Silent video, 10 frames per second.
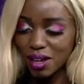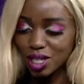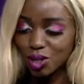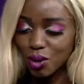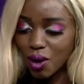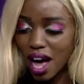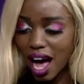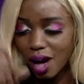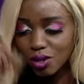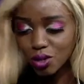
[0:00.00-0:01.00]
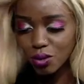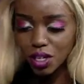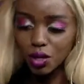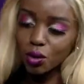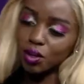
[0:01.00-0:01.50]
Okay, so how do
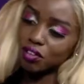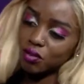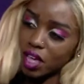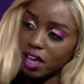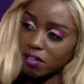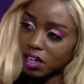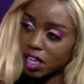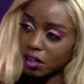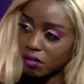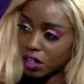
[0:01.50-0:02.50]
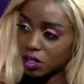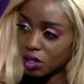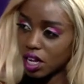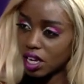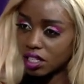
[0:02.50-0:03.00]
we know if we have an ear
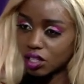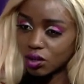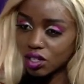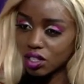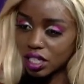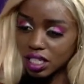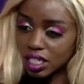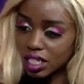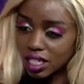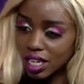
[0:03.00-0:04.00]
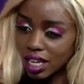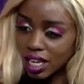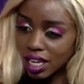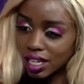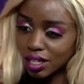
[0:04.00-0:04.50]
infection and it's not just,
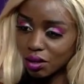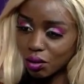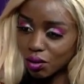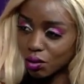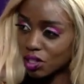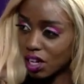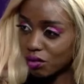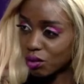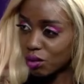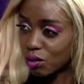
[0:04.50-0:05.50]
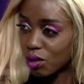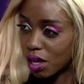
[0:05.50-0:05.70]
you know, uchafu,